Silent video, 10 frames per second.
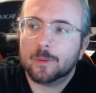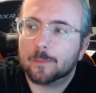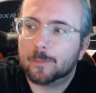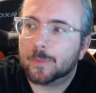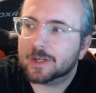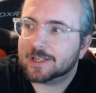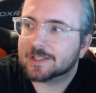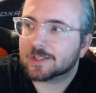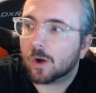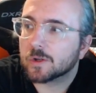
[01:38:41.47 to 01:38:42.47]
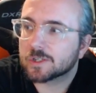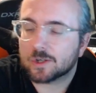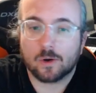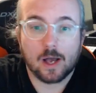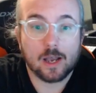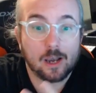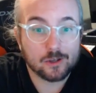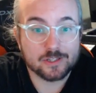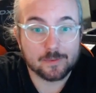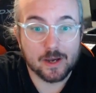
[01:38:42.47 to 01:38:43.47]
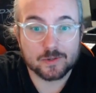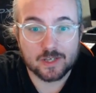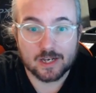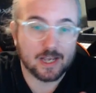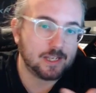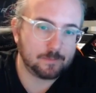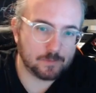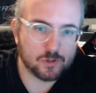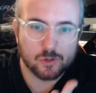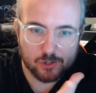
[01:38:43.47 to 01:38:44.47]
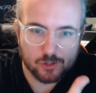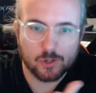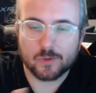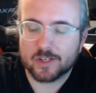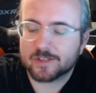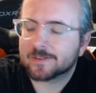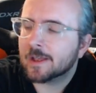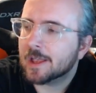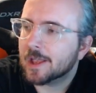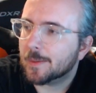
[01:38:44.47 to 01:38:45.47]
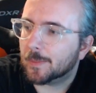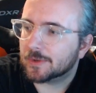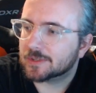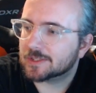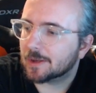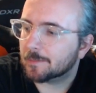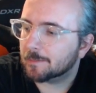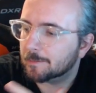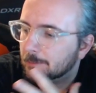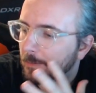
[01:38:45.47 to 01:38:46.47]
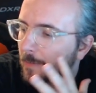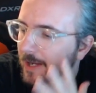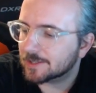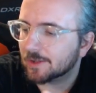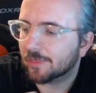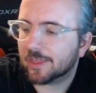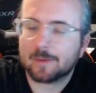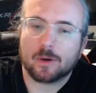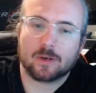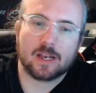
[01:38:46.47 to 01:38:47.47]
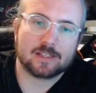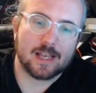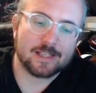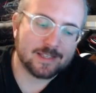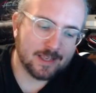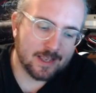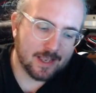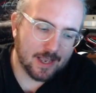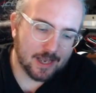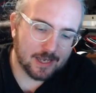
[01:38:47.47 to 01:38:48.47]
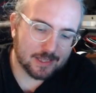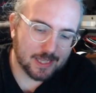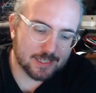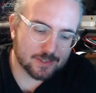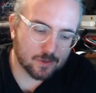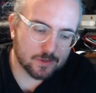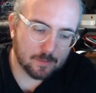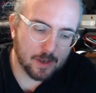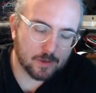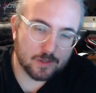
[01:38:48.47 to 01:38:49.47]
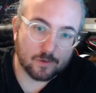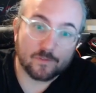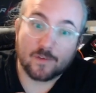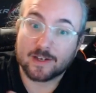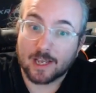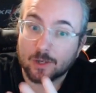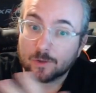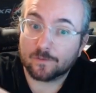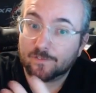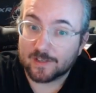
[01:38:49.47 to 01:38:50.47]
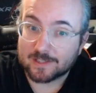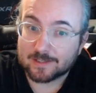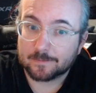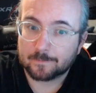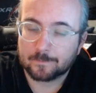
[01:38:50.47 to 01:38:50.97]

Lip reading: But it's also a lot about, and I am sure you know this, but some might not think about it like that, that it's also about, you know, finding a good fit.